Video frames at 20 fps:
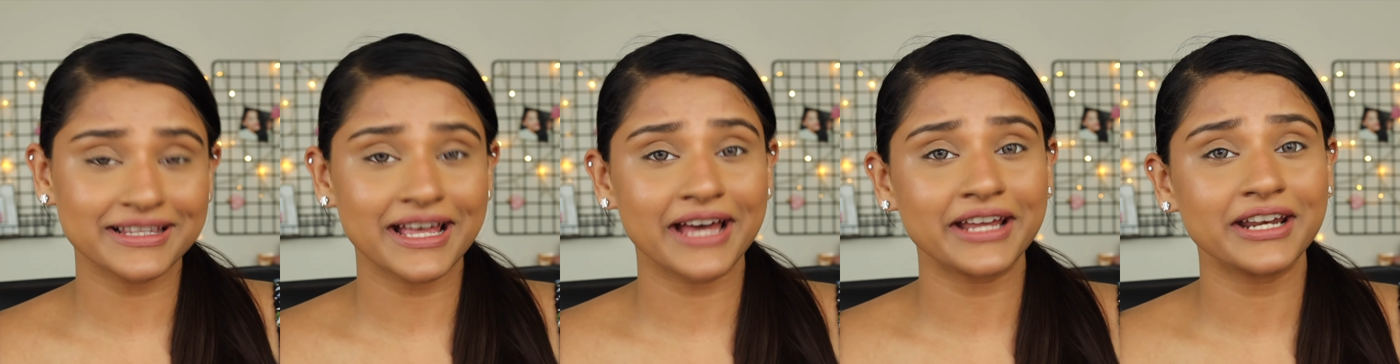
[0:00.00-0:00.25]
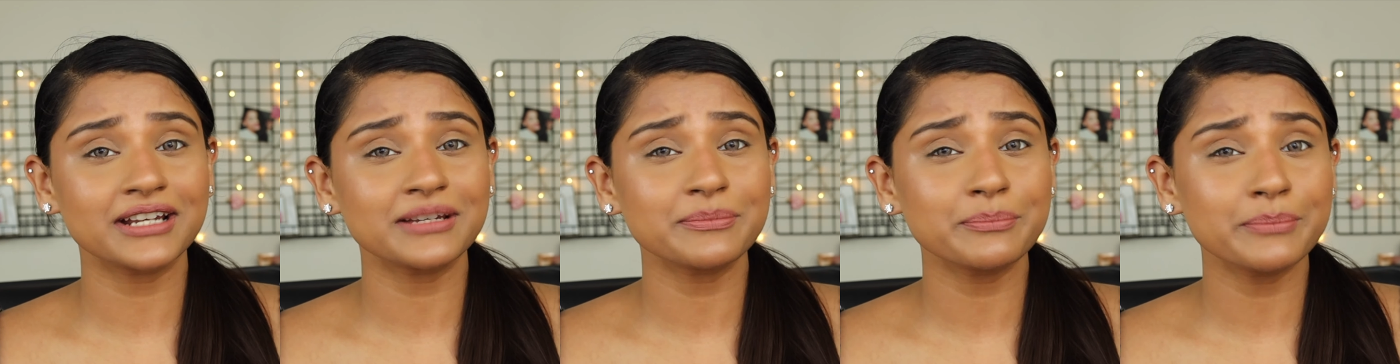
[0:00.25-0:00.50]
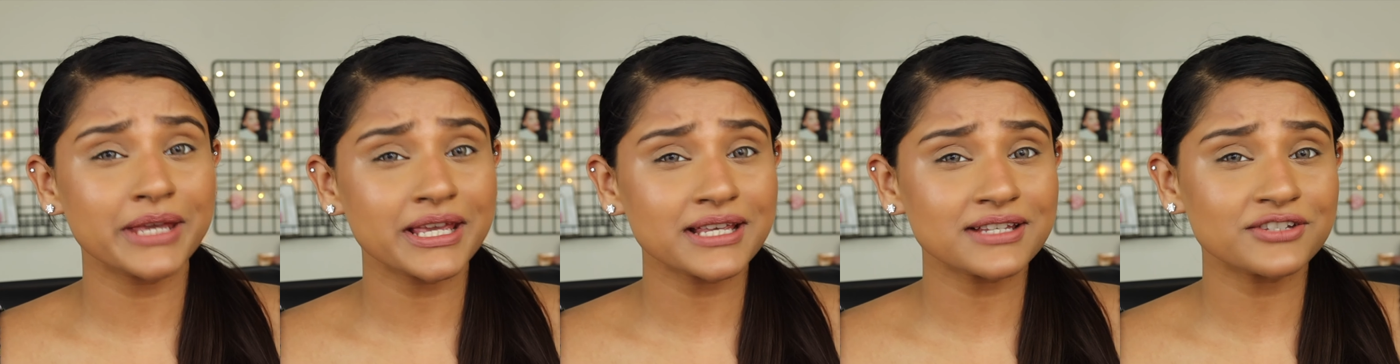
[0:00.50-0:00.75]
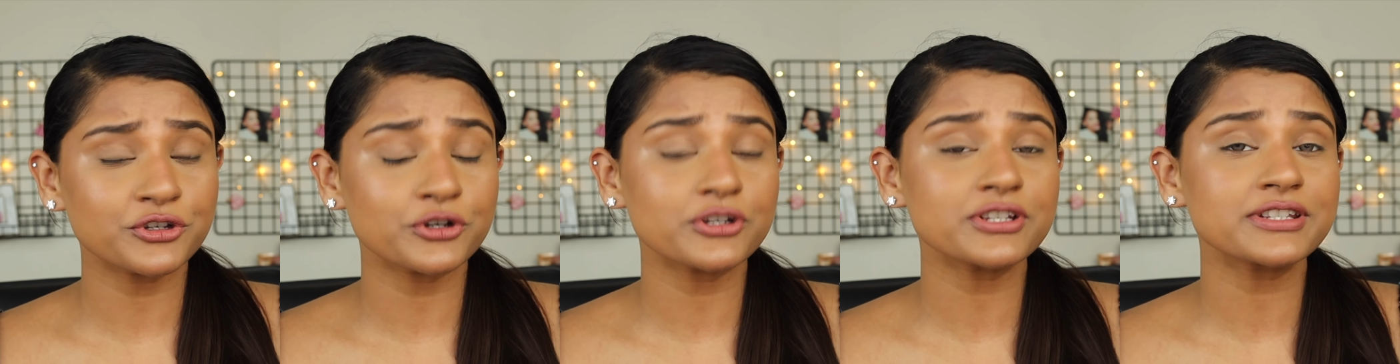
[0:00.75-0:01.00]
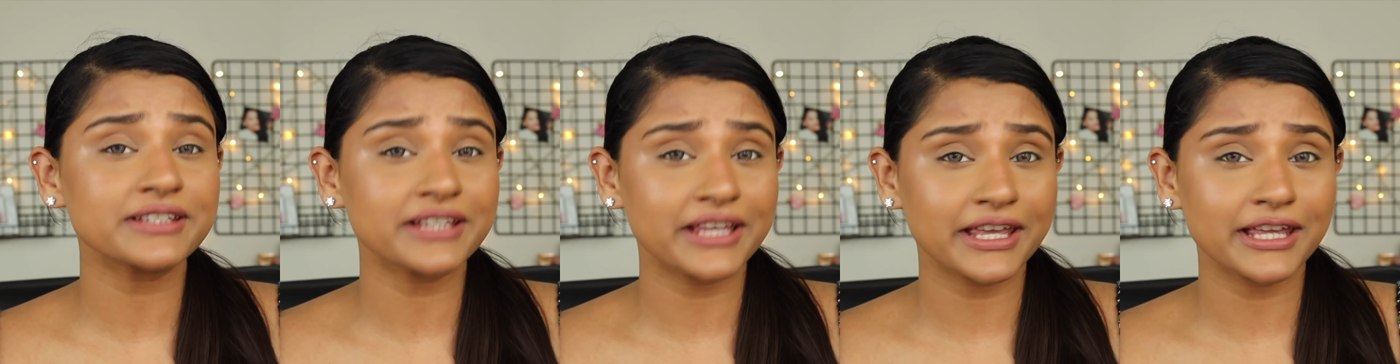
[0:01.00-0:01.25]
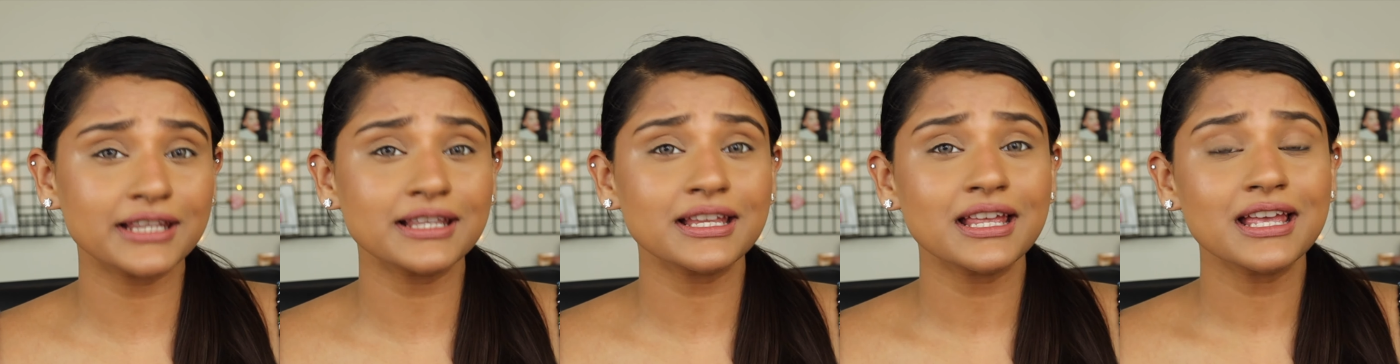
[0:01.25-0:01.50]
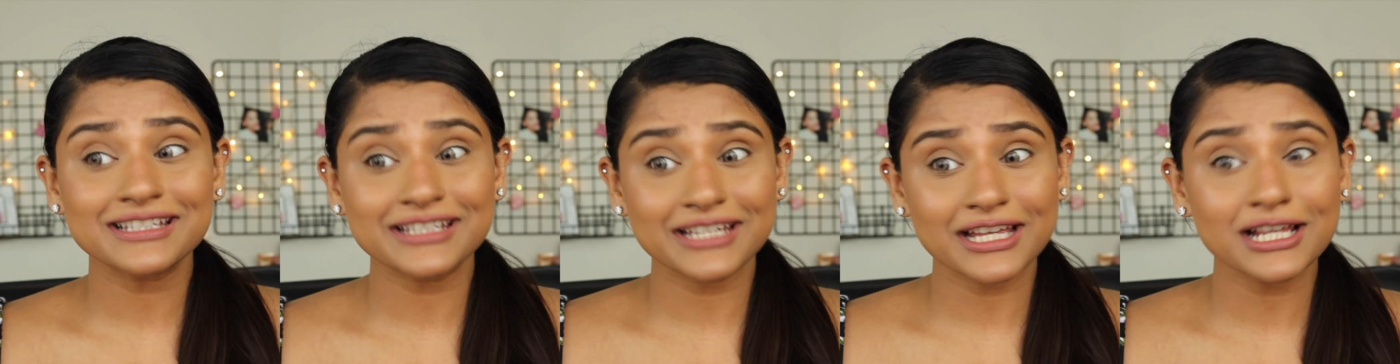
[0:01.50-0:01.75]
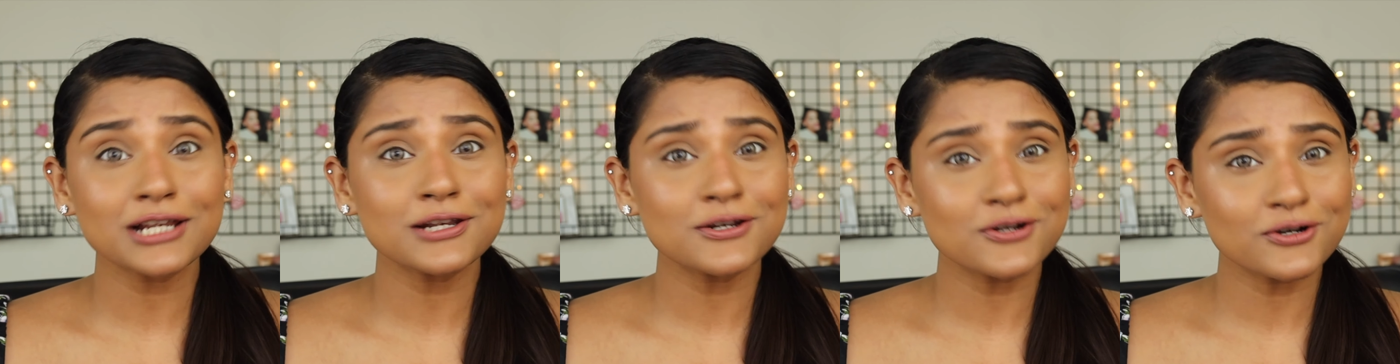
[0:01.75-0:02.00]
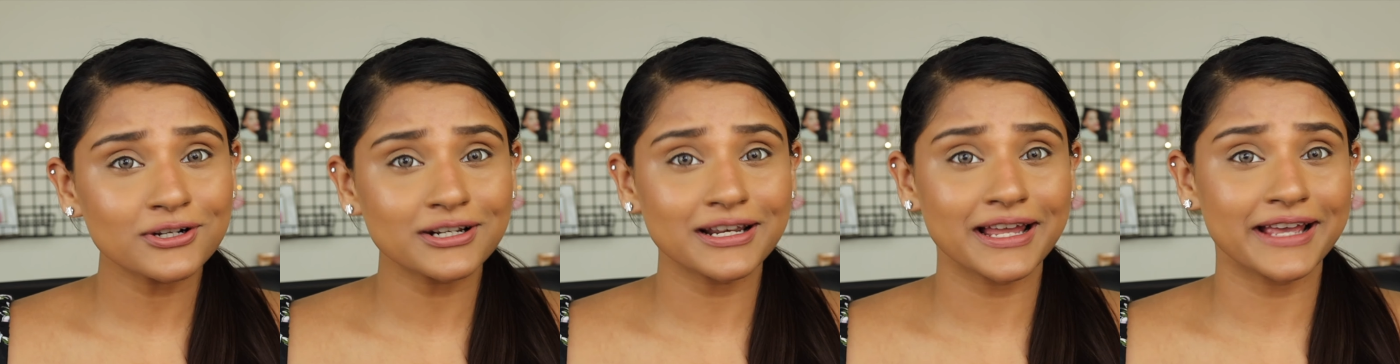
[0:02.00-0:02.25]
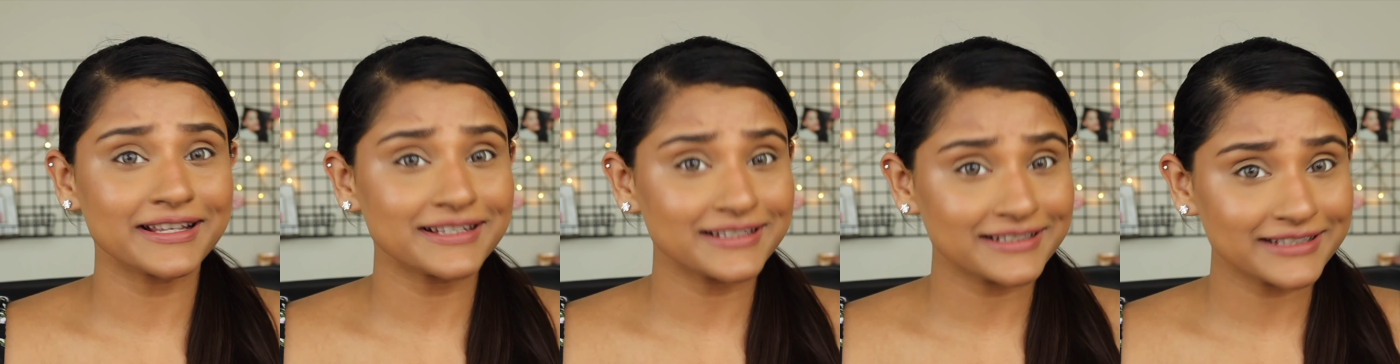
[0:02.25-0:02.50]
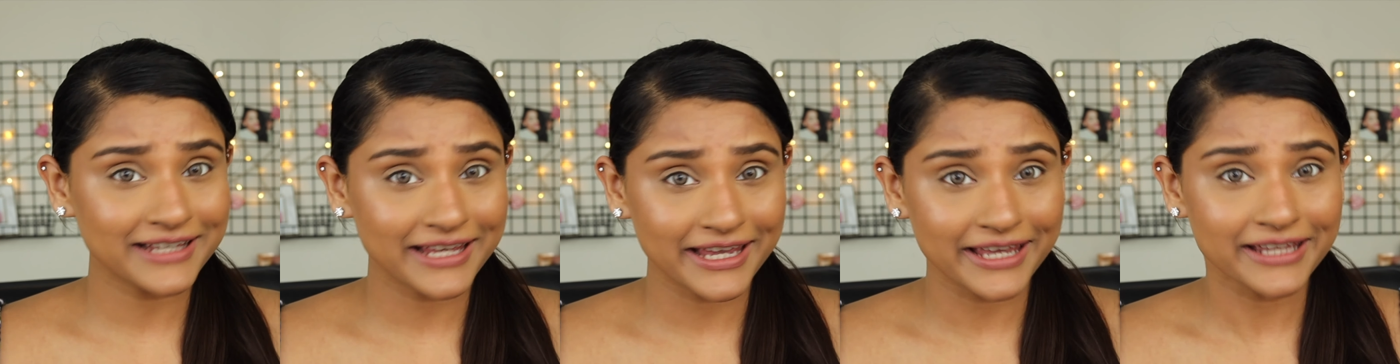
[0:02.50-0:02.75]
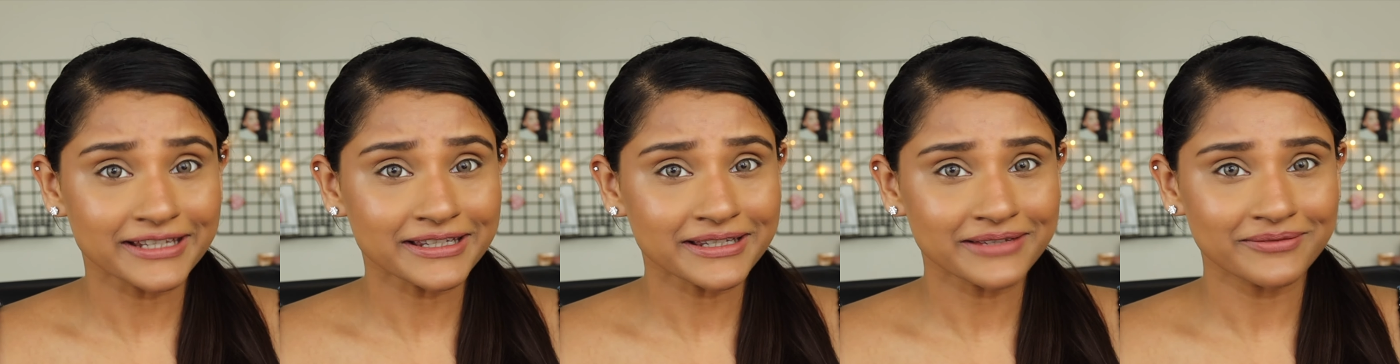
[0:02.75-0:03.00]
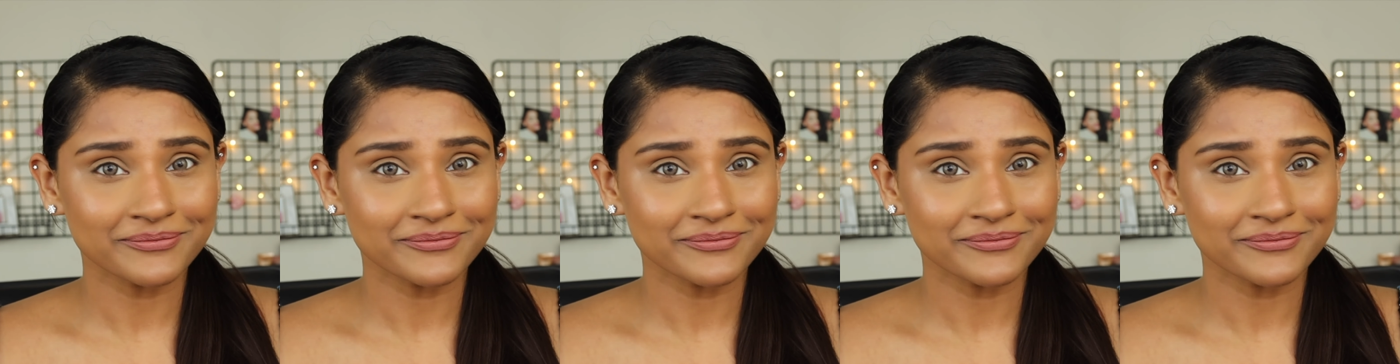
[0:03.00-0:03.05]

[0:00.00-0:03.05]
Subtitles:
that it makes your skin still look like skin.